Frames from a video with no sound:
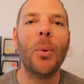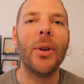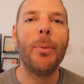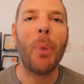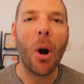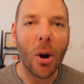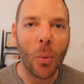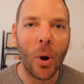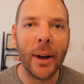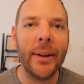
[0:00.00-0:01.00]
with
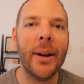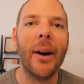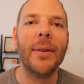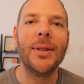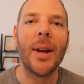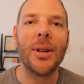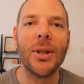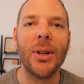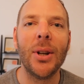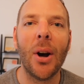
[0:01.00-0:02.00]
part 1 of a
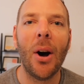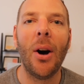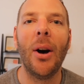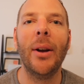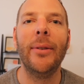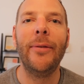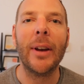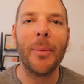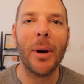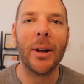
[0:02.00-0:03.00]
session on
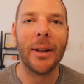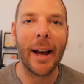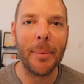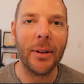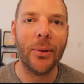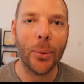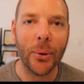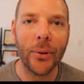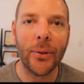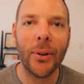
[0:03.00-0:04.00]
Figma alignment
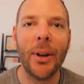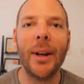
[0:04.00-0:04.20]
tools.